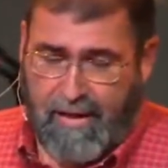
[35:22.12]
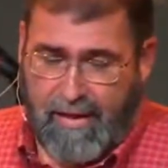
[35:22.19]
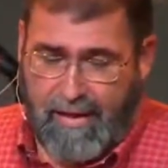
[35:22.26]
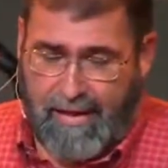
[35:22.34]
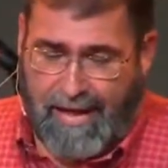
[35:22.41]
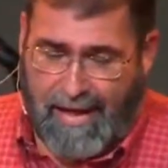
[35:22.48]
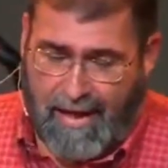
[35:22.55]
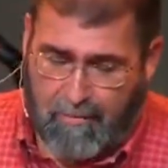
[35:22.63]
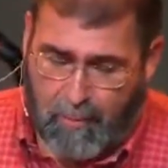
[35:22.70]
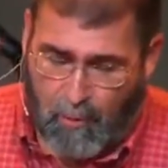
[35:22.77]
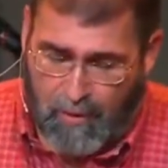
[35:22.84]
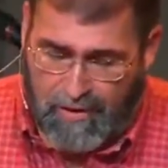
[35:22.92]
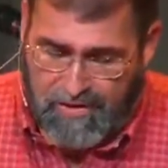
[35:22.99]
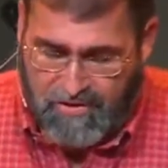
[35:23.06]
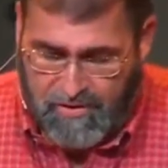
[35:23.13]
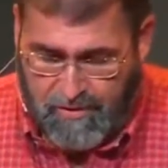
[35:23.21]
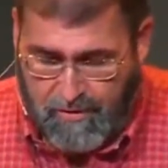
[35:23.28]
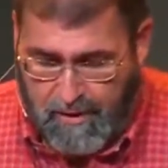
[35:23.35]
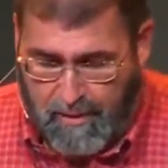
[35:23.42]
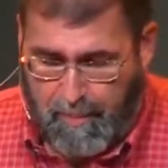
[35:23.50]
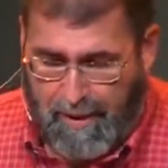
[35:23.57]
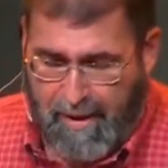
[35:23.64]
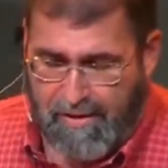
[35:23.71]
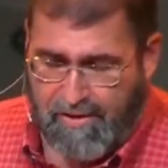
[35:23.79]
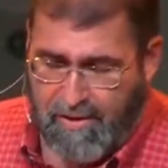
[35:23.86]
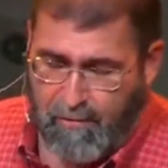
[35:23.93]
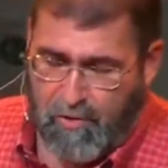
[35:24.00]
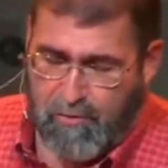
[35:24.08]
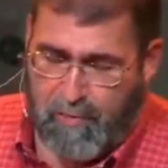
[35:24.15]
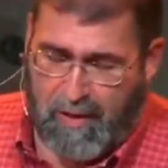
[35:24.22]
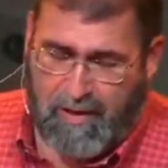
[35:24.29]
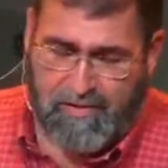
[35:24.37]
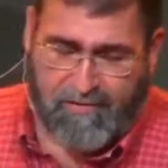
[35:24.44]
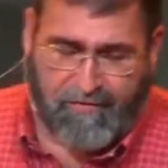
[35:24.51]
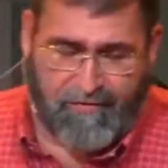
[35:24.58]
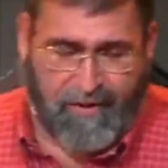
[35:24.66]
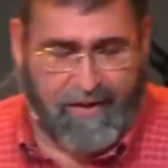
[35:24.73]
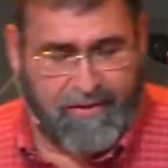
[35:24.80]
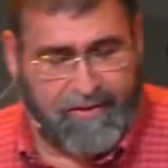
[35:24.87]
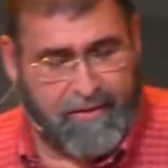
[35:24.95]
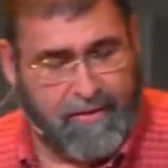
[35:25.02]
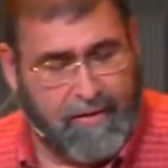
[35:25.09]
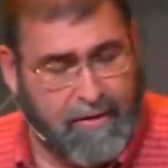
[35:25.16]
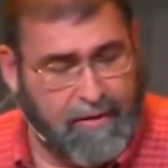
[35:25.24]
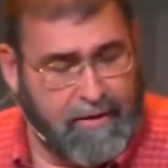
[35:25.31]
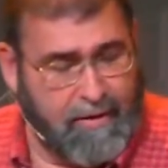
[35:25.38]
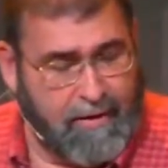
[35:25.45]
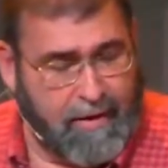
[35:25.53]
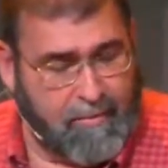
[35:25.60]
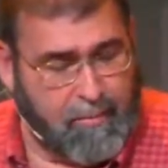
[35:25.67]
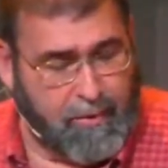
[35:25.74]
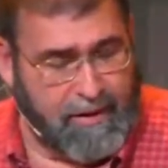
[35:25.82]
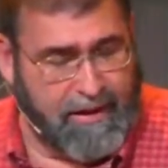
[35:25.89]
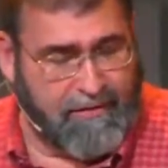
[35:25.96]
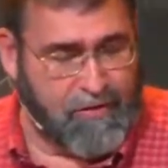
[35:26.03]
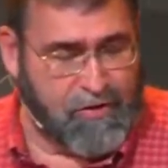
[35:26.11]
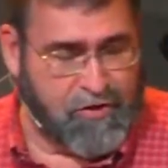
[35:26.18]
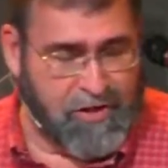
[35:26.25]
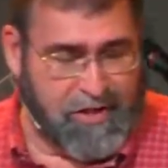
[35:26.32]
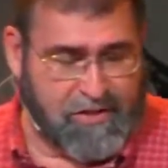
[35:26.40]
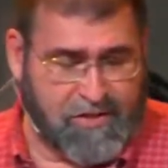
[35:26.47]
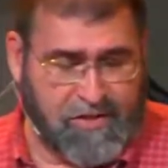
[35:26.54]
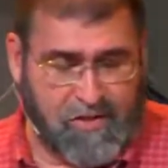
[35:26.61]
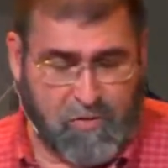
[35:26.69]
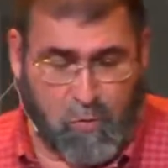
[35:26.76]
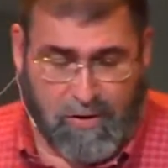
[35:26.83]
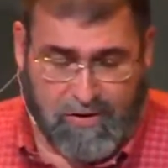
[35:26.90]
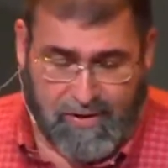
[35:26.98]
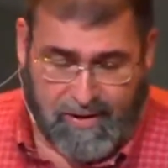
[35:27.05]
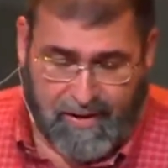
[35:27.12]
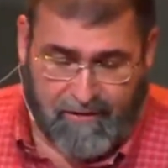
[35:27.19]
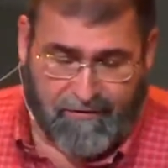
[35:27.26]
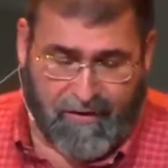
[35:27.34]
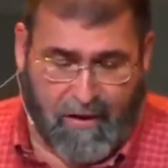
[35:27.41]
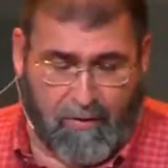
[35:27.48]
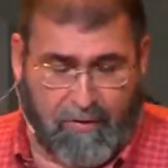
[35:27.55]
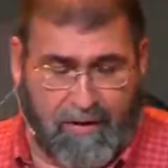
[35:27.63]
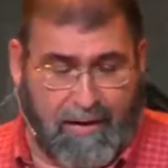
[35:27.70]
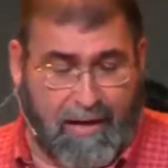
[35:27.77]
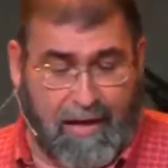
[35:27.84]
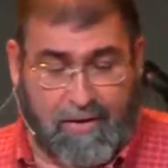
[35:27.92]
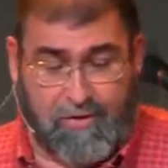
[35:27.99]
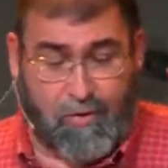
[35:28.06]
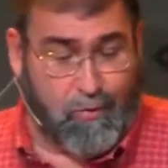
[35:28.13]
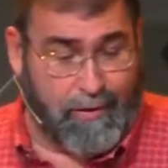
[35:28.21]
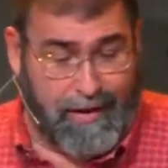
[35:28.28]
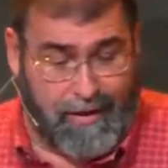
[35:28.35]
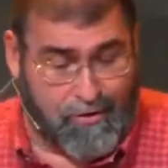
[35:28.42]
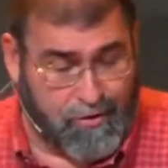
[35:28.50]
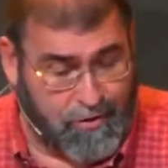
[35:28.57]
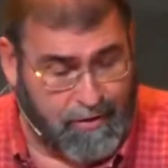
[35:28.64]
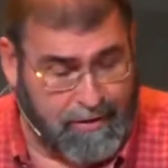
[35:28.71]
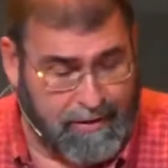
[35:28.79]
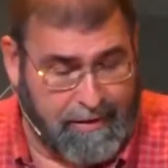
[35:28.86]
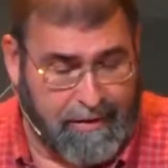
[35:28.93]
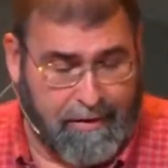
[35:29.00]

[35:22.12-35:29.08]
An added bonus to a positive response of faith and belief in Jesus is once again found in God's own nature.